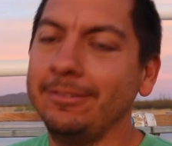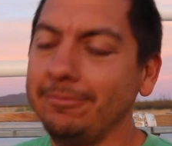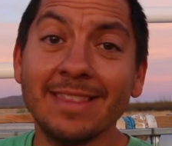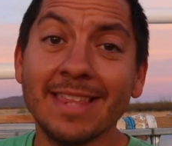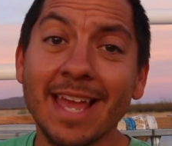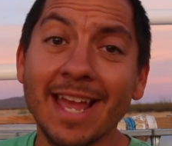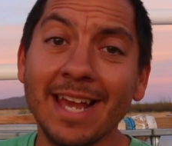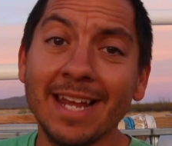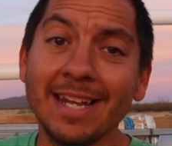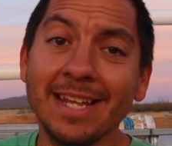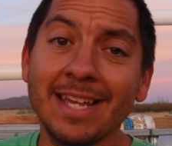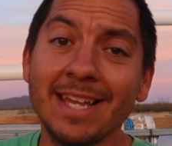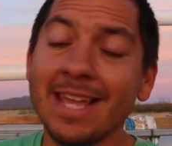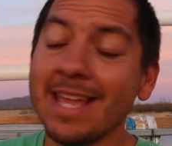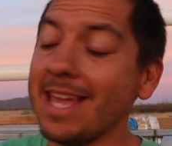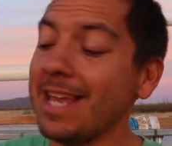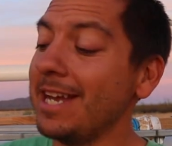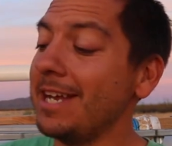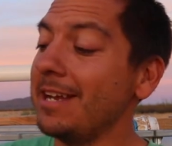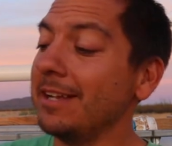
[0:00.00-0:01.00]
That
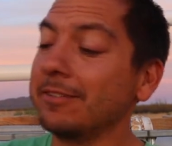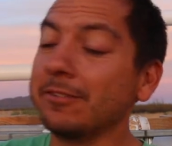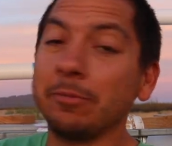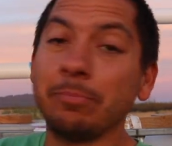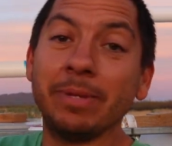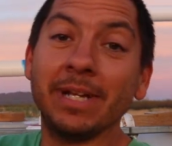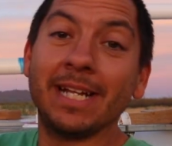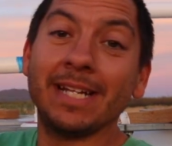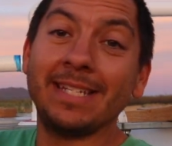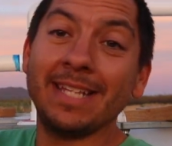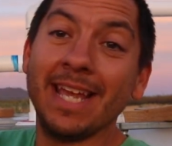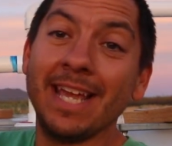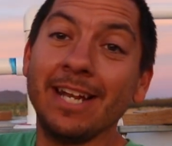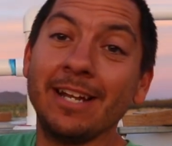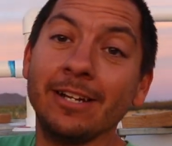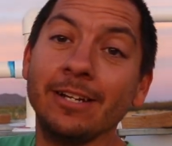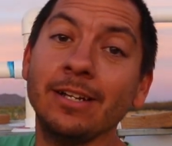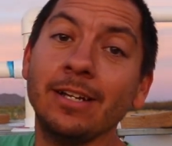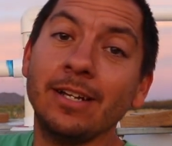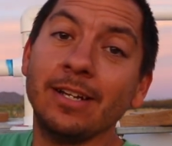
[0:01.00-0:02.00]
and an extra big
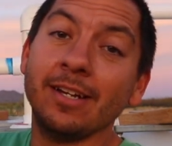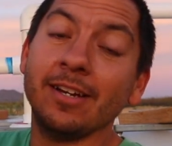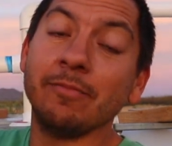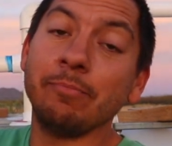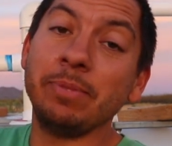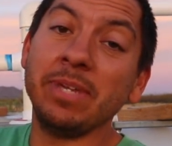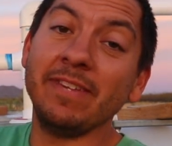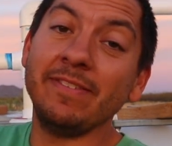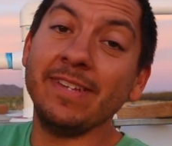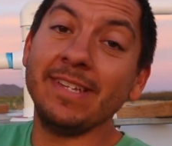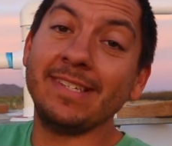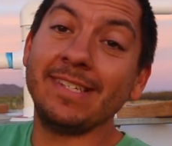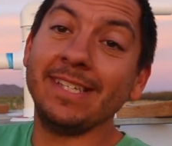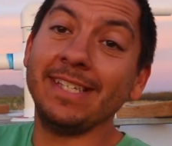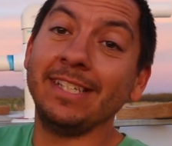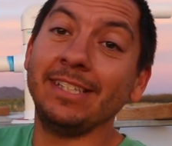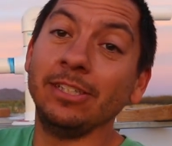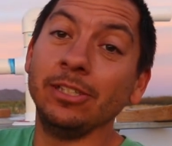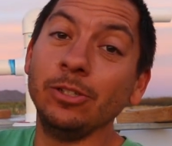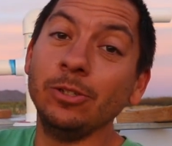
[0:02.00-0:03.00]
container of P V
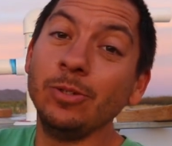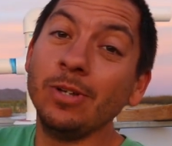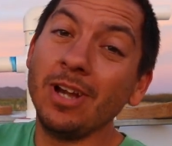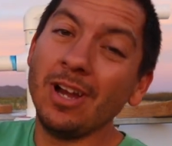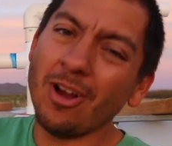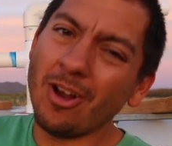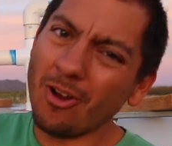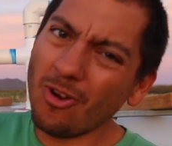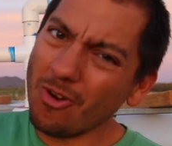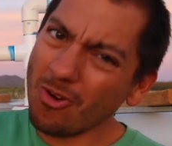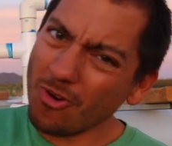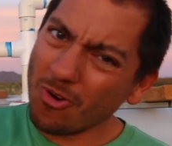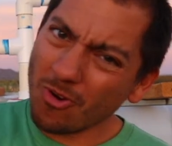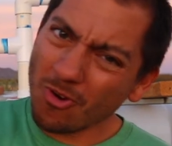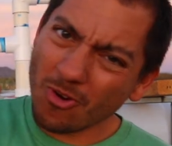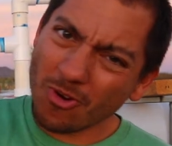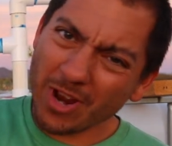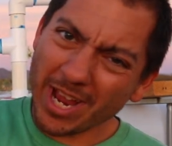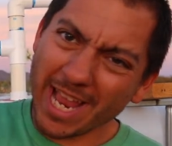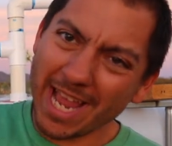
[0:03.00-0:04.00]
C glue.
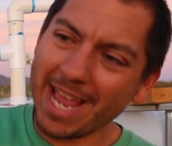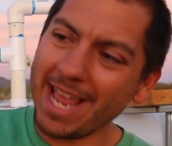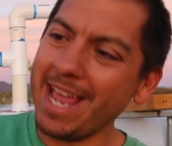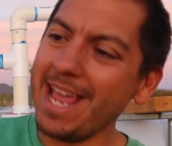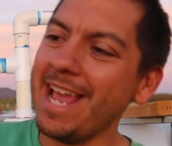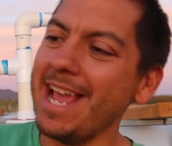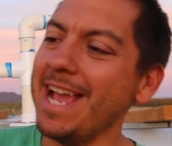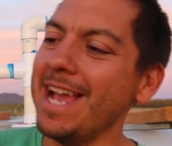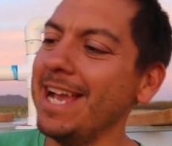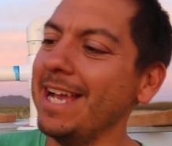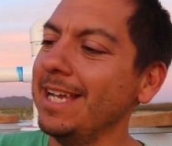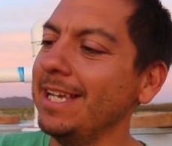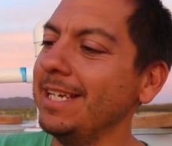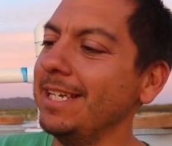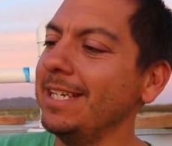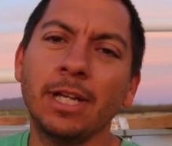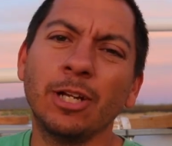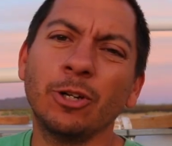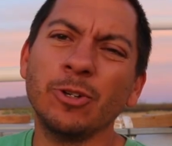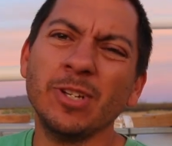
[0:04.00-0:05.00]
Oh yeah!
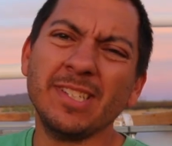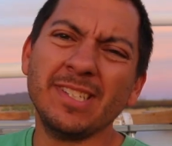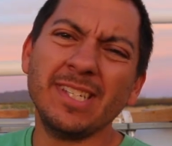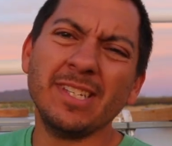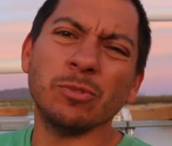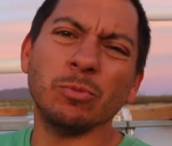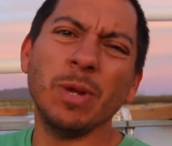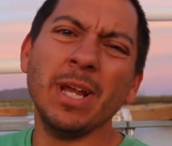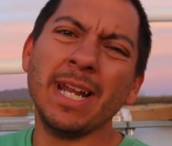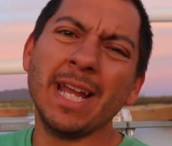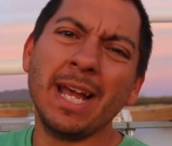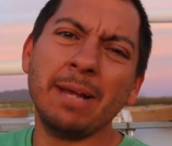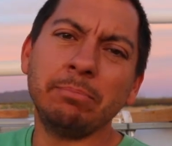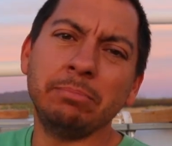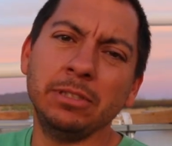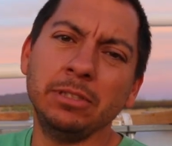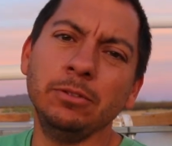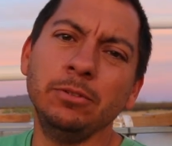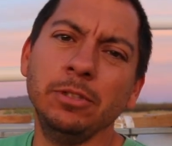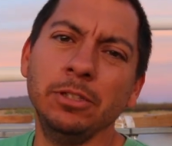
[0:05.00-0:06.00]
Christie's Red Hot
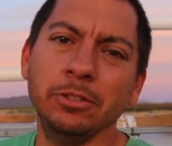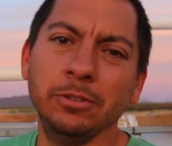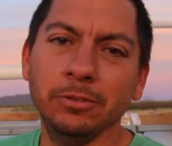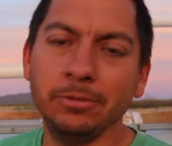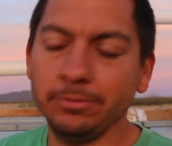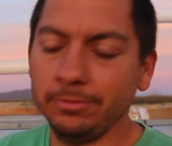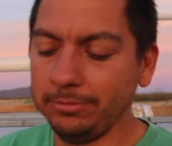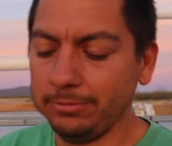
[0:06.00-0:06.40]
Blue Glue.